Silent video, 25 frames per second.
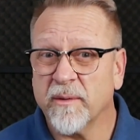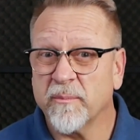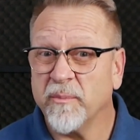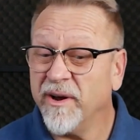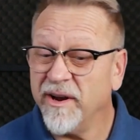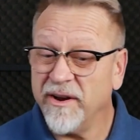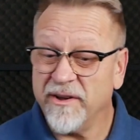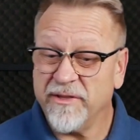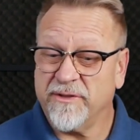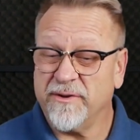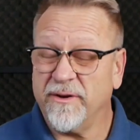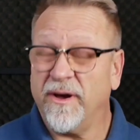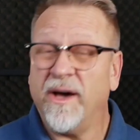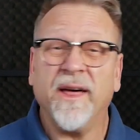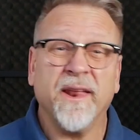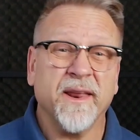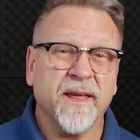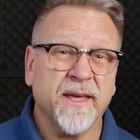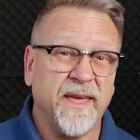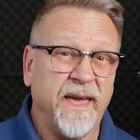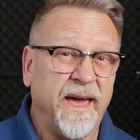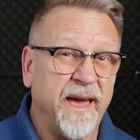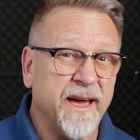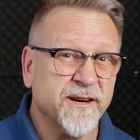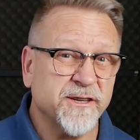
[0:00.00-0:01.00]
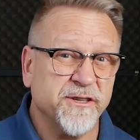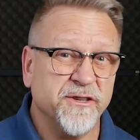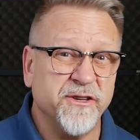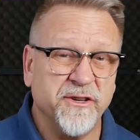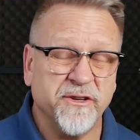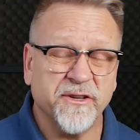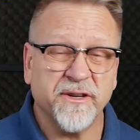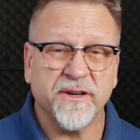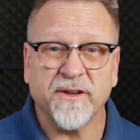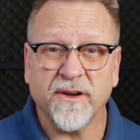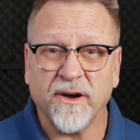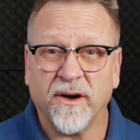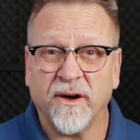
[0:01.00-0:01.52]
My orthotic actually
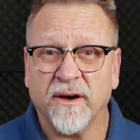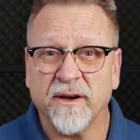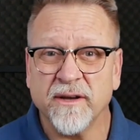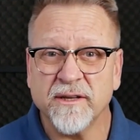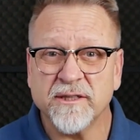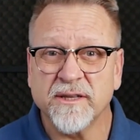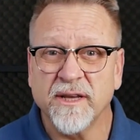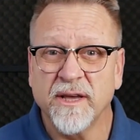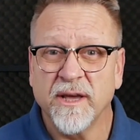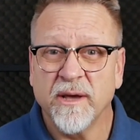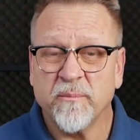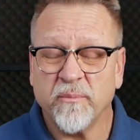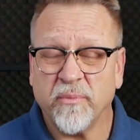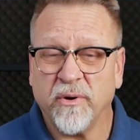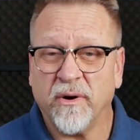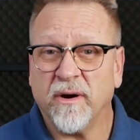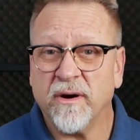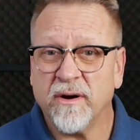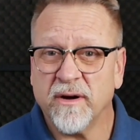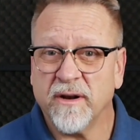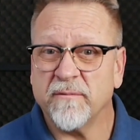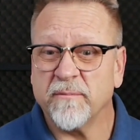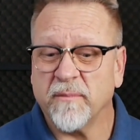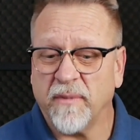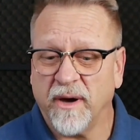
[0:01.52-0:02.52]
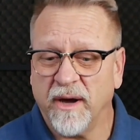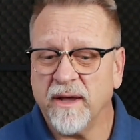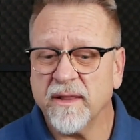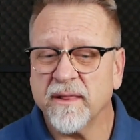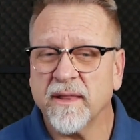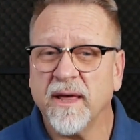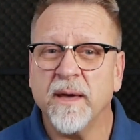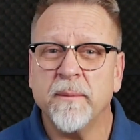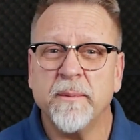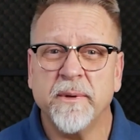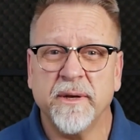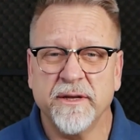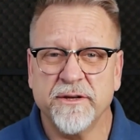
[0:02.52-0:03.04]
could cause part of my
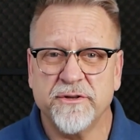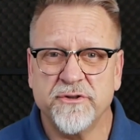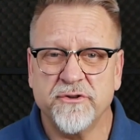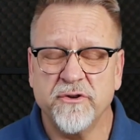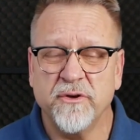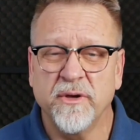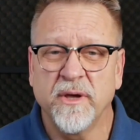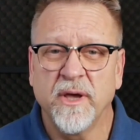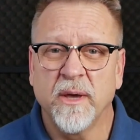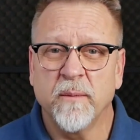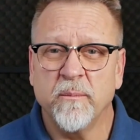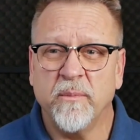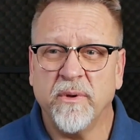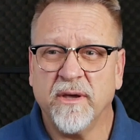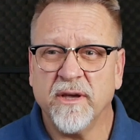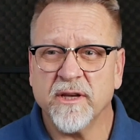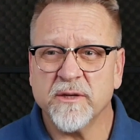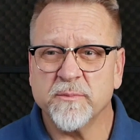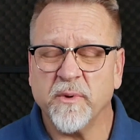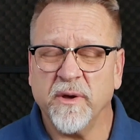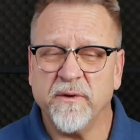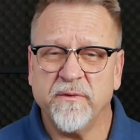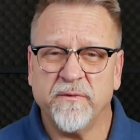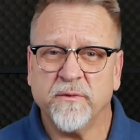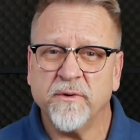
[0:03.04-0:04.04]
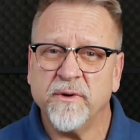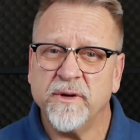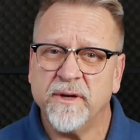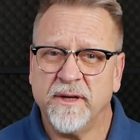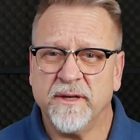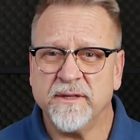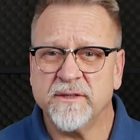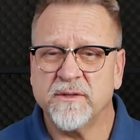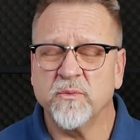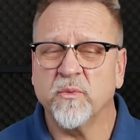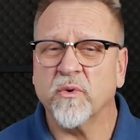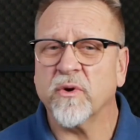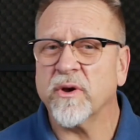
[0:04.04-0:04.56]
alignment issue because my foot
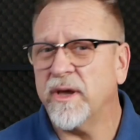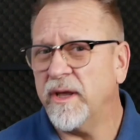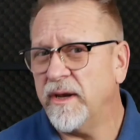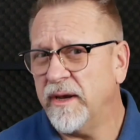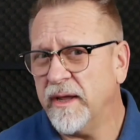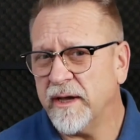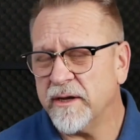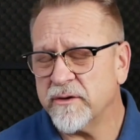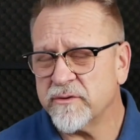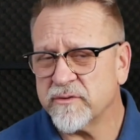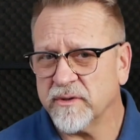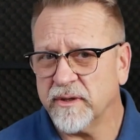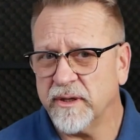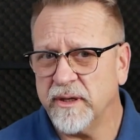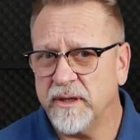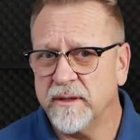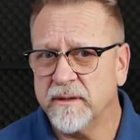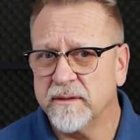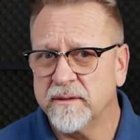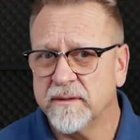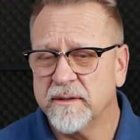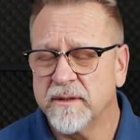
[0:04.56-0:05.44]
isn't working naturally.